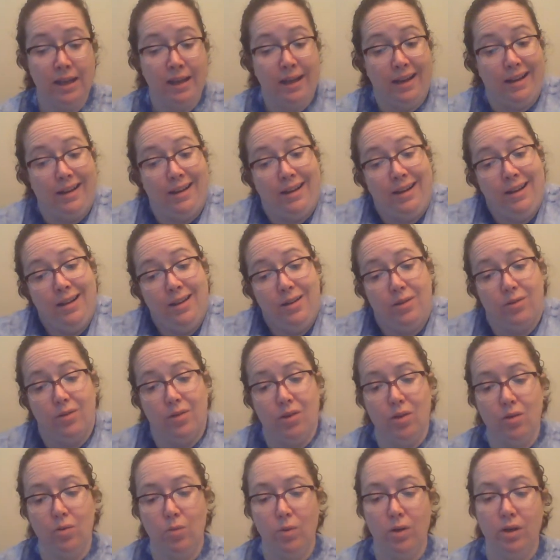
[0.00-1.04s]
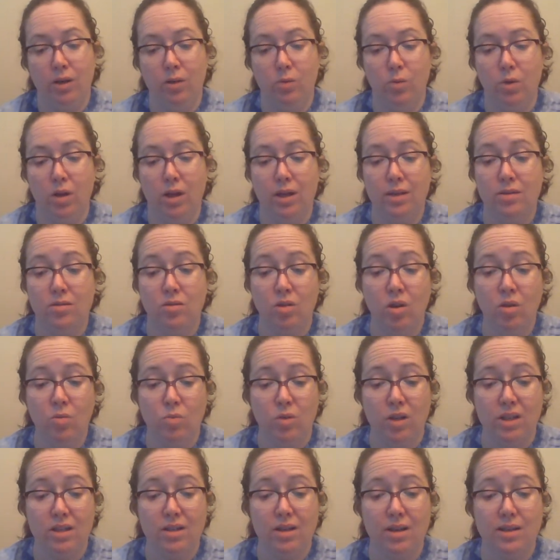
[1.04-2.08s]
I don't know what it was, no
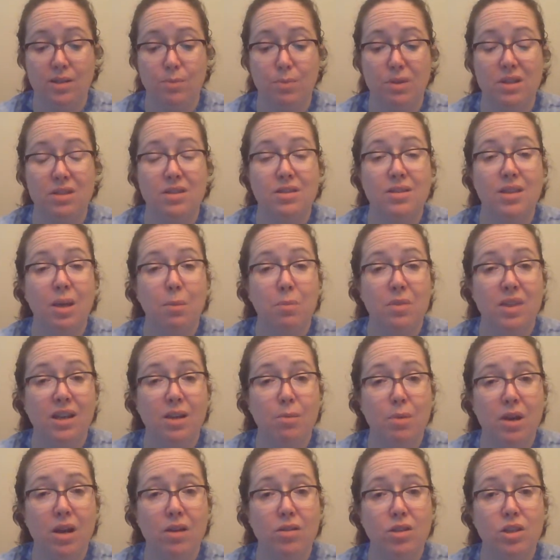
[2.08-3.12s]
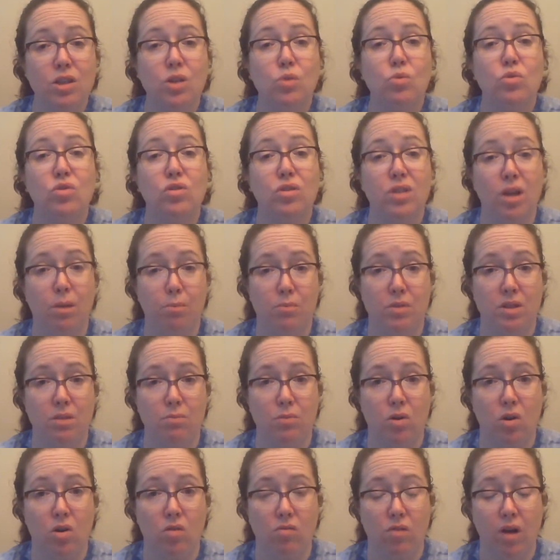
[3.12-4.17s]
one does, but something about you stumped
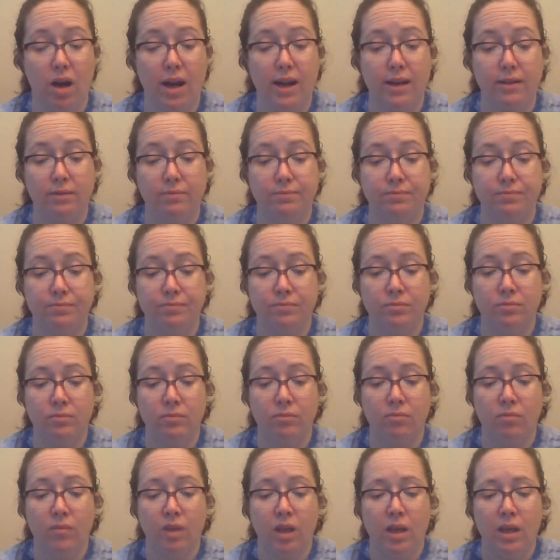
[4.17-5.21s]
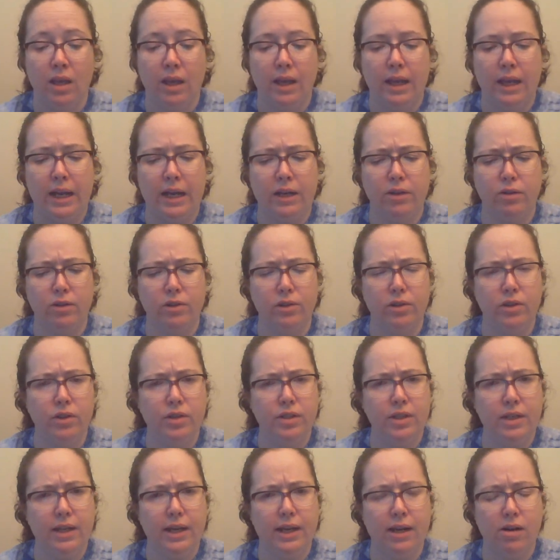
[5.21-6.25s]
him all right. Hagrid looked
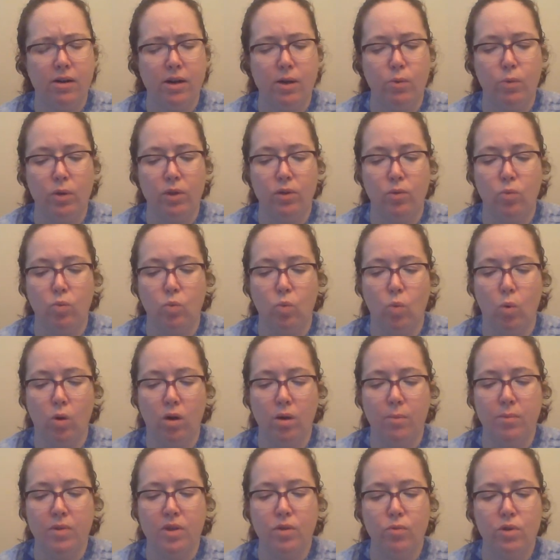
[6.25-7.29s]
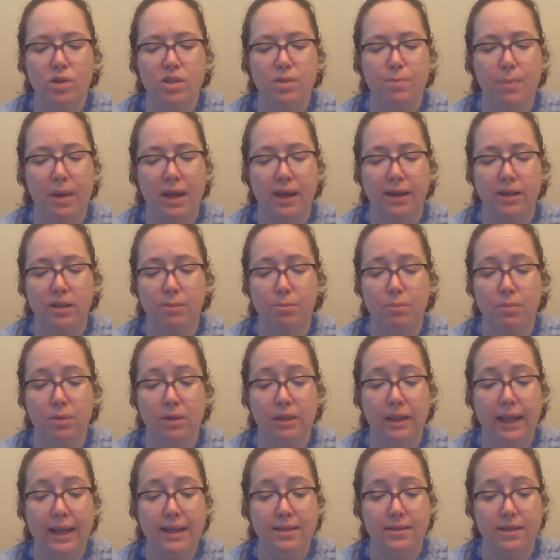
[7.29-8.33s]
at Harry with a warmth and respect
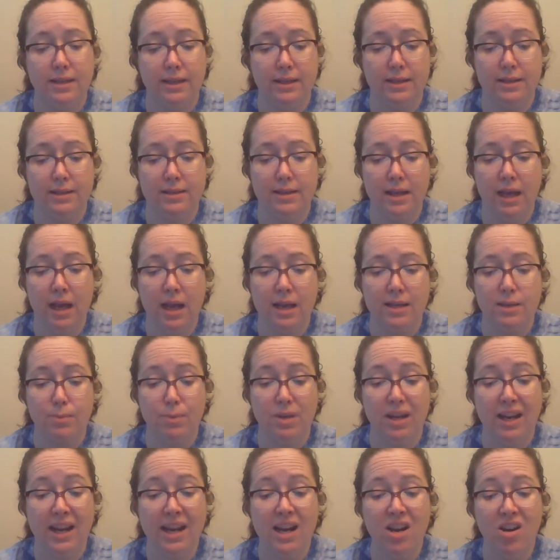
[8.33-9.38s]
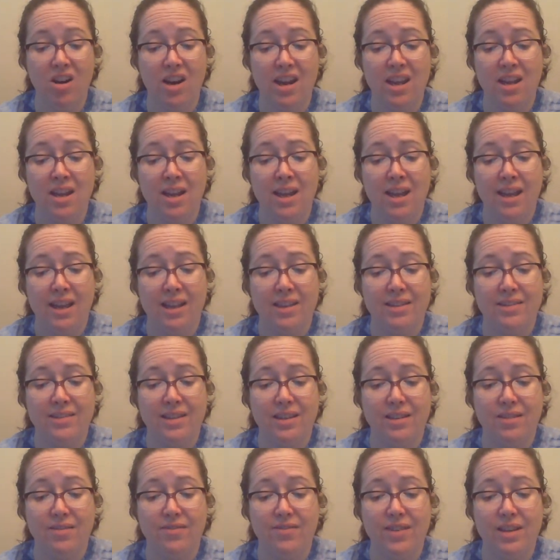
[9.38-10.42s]
blazing in his eyes, but Harry,
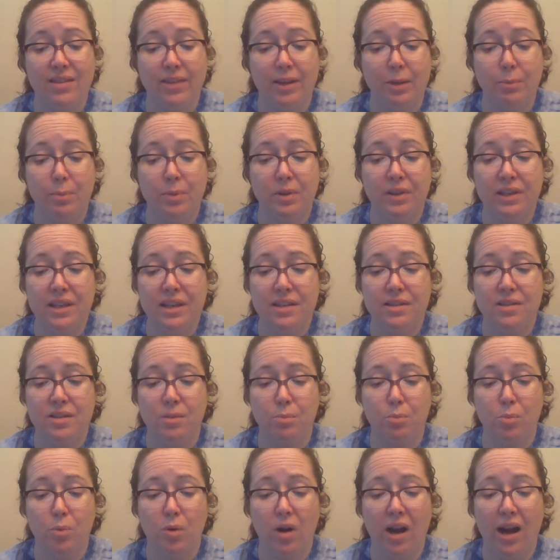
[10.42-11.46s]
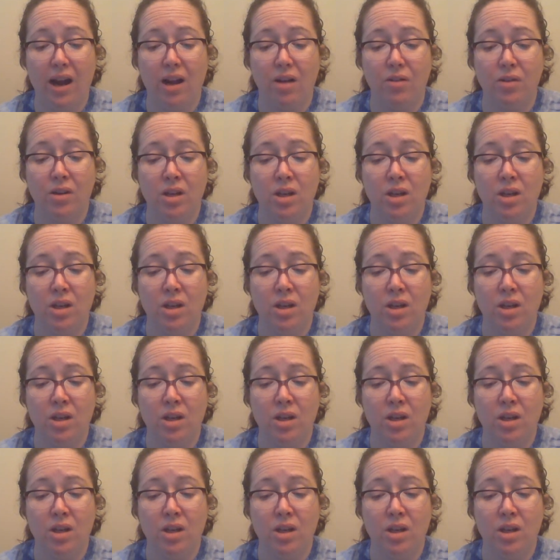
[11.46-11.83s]
instead of feeling pleased and proud,